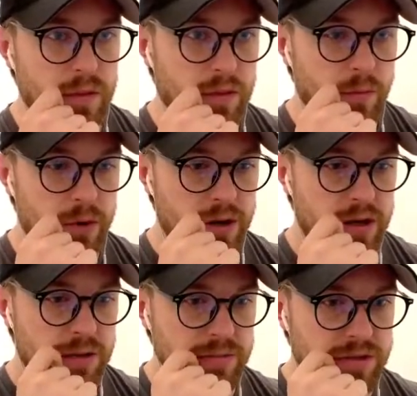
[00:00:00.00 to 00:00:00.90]
When it
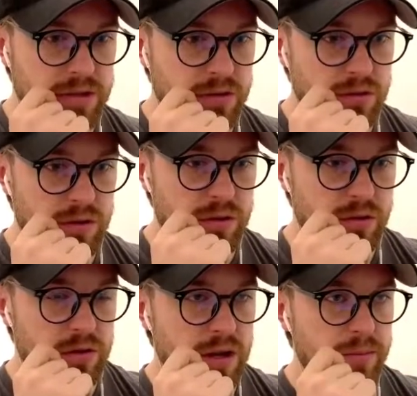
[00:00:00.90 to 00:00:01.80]
comes to uh,
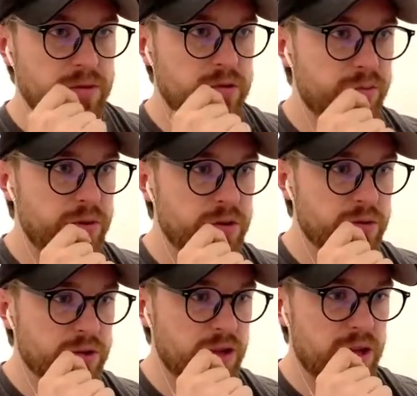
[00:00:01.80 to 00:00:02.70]
you're able to
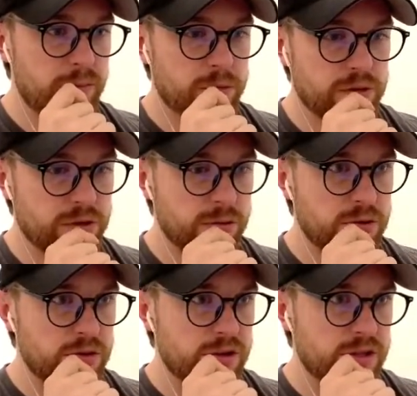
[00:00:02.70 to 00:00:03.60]
produce a lot more
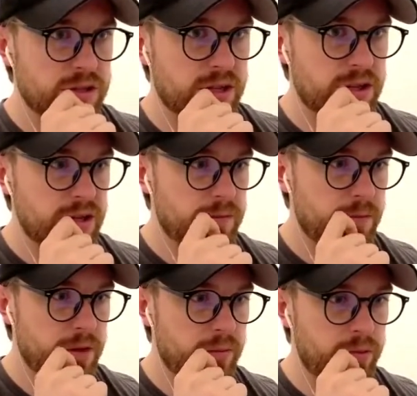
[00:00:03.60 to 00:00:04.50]
soldiers and things like that,
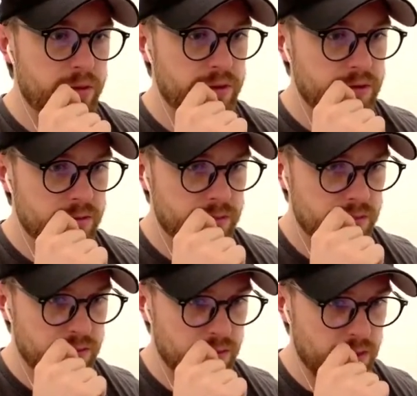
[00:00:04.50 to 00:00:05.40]
really important.
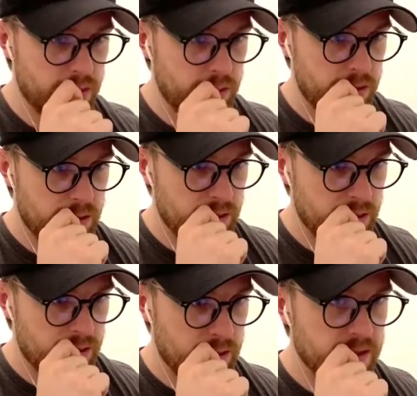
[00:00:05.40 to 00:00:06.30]

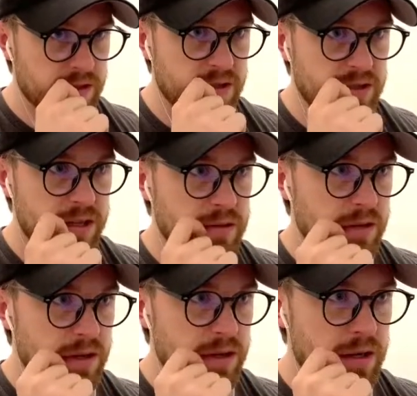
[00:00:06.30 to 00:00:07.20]

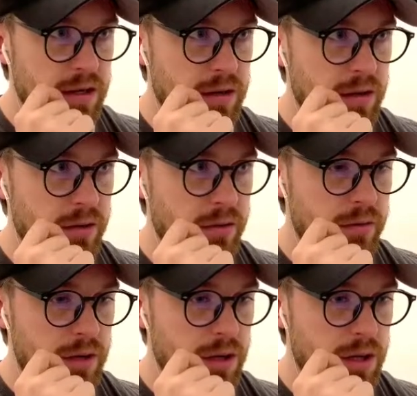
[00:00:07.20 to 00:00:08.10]

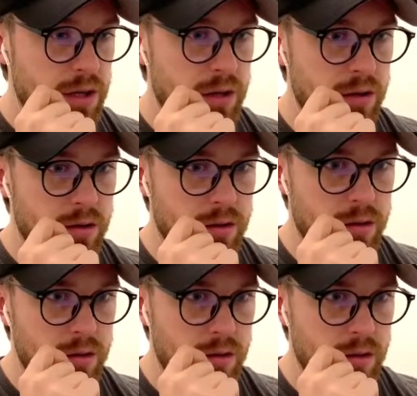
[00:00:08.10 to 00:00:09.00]
6,900
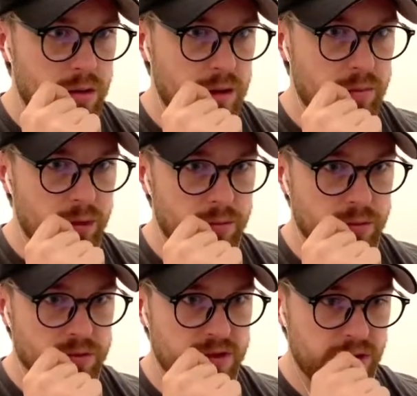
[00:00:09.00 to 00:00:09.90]
I'm
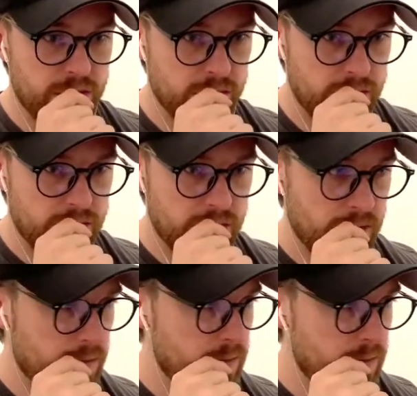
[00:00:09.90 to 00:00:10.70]
almost there on the